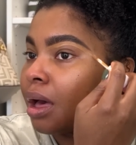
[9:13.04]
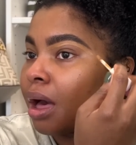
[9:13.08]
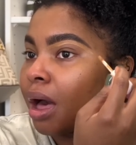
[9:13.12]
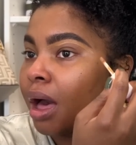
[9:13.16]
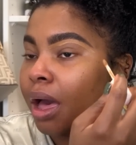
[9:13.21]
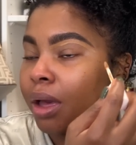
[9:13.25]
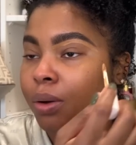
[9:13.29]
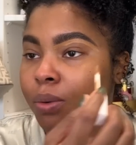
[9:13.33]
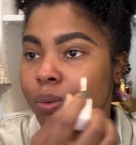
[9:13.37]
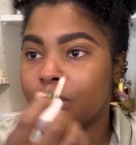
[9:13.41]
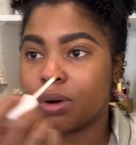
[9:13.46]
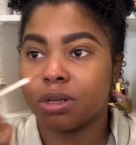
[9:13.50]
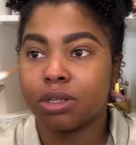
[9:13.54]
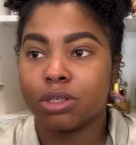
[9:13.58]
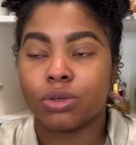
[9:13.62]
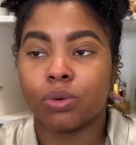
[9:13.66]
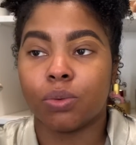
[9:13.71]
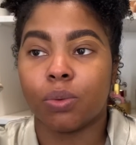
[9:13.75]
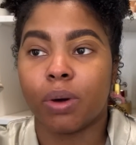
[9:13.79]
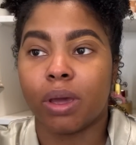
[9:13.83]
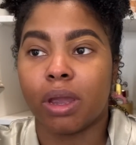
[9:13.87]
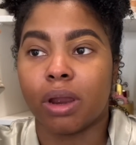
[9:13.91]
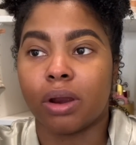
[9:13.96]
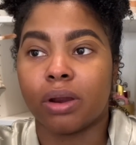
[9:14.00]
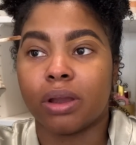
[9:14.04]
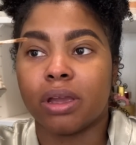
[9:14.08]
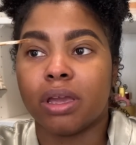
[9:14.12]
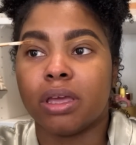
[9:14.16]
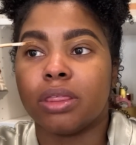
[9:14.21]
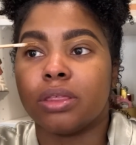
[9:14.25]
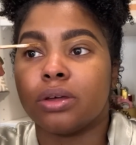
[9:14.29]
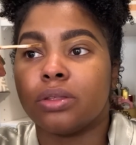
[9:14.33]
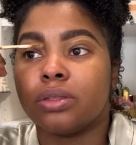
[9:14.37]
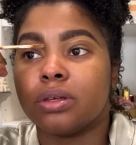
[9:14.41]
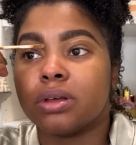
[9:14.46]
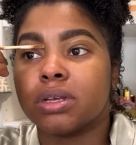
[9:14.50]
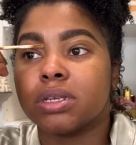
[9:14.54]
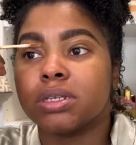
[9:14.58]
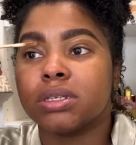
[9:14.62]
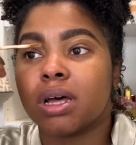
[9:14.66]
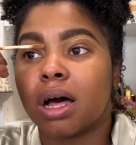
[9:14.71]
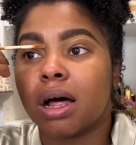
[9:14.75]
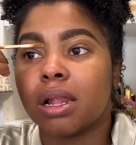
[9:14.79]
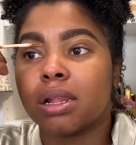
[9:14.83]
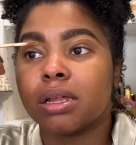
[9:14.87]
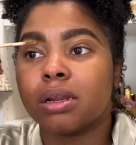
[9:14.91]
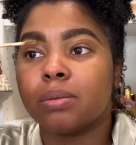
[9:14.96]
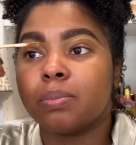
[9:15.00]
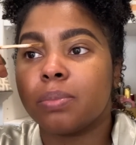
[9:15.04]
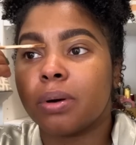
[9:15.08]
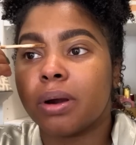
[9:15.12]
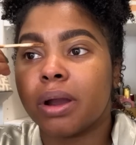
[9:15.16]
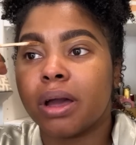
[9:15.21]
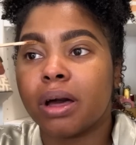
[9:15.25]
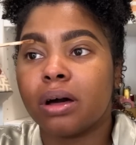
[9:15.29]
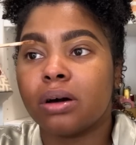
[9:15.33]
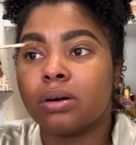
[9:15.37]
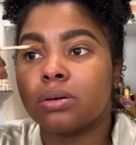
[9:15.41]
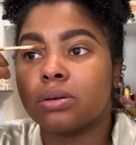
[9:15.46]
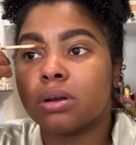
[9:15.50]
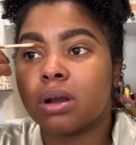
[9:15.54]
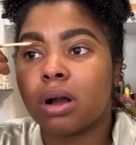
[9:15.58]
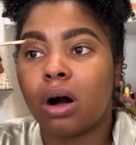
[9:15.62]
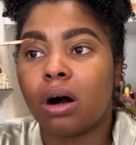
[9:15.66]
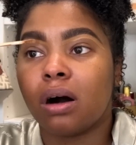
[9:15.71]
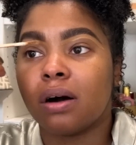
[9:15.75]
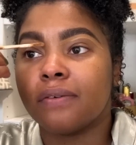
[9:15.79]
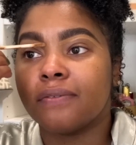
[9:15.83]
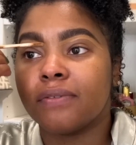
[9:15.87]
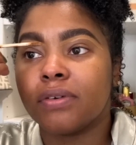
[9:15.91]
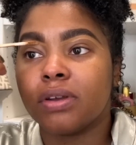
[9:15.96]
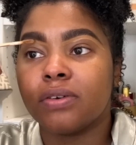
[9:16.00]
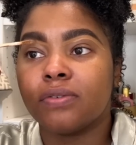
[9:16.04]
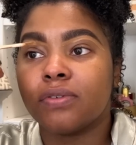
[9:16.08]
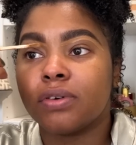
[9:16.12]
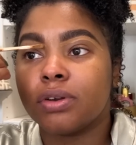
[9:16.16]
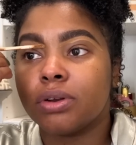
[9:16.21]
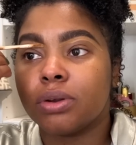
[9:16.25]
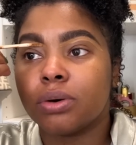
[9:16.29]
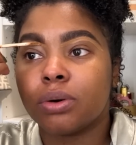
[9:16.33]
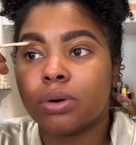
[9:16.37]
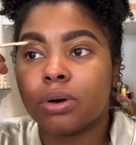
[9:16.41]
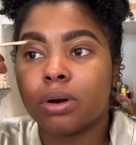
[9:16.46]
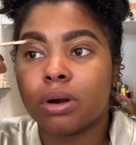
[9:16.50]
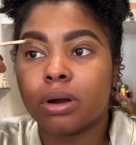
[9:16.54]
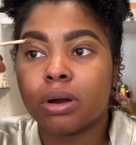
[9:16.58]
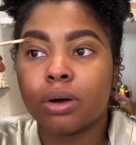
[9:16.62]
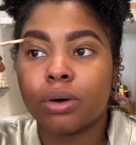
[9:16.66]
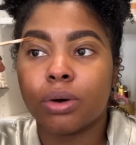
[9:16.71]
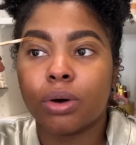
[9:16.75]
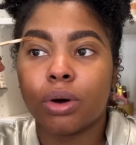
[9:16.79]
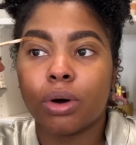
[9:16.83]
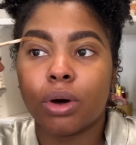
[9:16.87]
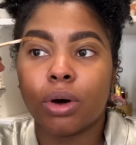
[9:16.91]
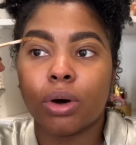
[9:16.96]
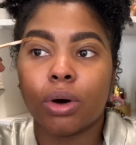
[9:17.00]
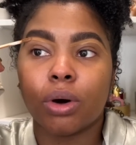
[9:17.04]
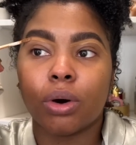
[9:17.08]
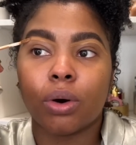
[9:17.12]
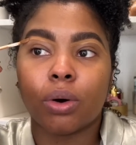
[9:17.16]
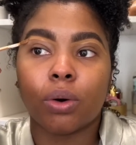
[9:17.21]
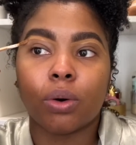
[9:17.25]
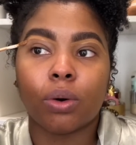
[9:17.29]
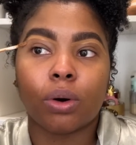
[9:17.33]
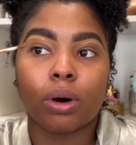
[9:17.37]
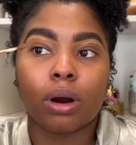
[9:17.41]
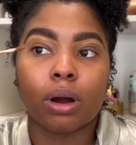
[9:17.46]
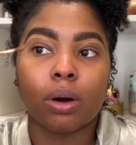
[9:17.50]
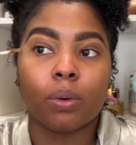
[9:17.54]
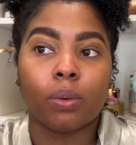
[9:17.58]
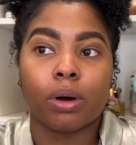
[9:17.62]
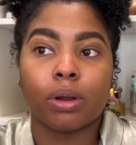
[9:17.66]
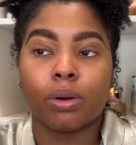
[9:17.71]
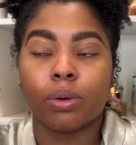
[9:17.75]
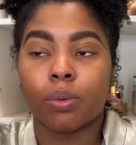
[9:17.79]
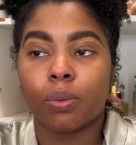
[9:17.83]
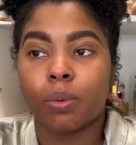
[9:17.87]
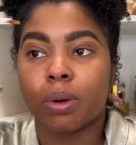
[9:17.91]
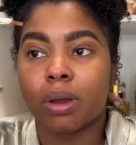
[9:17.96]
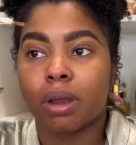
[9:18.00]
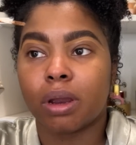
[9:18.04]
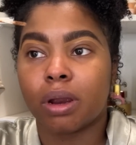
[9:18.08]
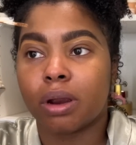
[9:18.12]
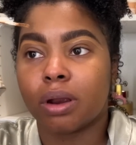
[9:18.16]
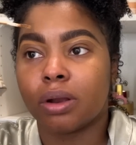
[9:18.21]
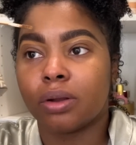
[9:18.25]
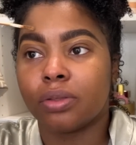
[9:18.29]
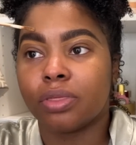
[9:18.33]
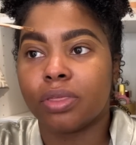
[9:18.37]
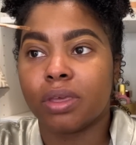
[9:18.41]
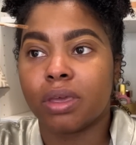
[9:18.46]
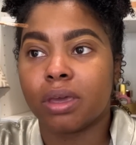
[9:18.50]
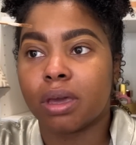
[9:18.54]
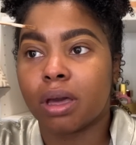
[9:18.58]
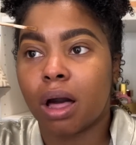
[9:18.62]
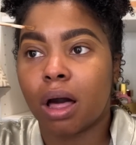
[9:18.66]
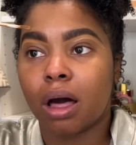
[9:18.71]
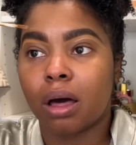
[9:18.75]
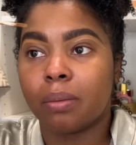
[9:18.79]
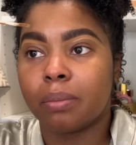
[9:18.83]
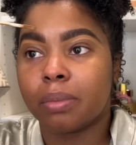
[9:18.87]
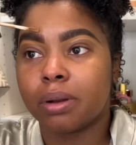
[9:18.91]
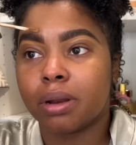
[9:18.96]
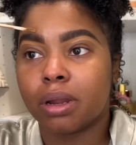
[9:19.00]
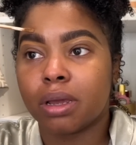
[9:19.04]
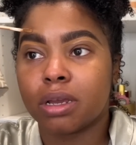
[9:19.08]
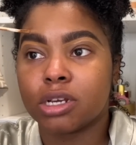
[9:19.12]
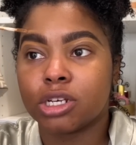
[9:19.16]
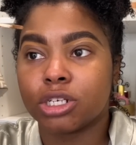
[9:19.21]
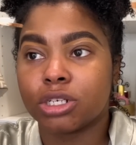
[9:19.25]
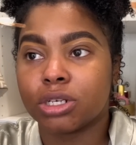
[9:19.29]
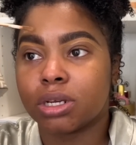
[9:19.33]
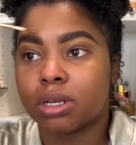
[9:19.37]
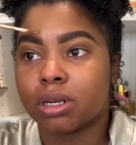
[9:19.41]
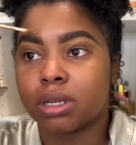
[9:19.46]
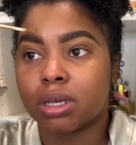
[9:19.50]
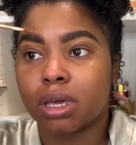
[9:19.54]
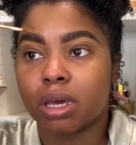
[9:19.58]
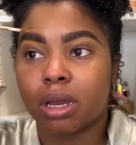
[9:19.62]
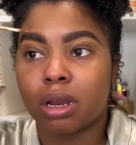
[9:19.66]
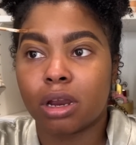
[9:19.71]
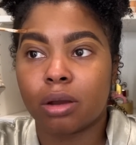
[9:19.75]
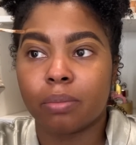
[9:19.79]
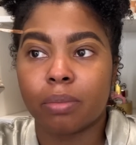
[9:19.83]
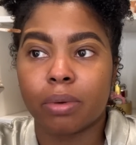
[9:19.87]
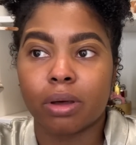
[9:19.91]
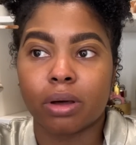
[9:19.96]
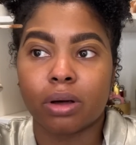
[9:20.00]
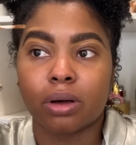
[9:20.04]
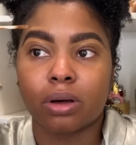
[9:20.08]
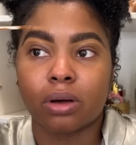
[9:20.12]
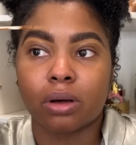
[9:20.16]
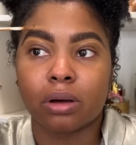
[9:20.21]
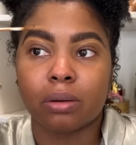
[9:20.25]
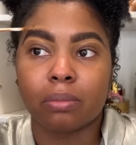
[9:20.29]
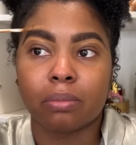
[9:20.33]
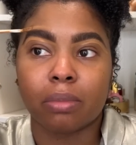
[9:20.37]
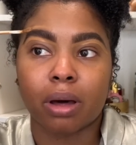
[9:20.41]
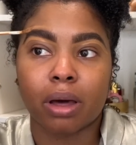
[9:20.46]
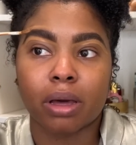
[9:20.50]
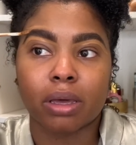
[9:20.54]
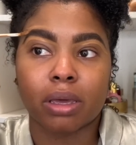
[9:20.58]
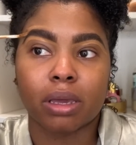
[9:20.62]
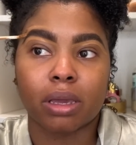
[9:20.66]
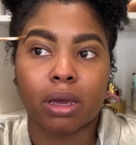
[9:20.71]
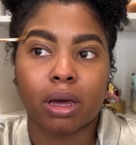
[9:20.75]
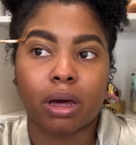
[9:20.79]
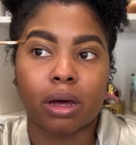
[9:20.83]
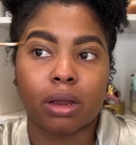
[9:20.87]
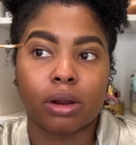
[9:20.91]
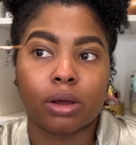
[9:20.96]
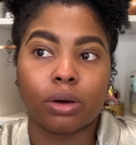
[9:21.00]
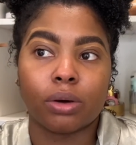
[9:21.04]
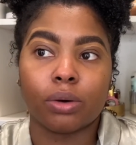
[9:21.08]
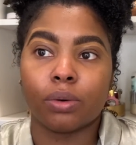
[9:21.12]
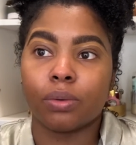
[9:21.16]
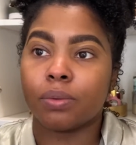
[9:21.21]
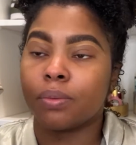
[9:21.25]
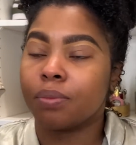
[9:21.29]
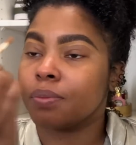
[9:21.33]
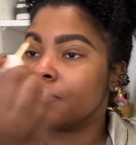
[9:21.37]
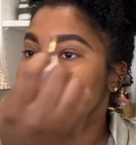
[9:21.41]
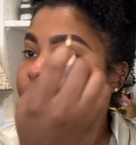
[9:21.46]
I want to wear either the solid brown coffee fedora or I want to wear the combination caramel macchiato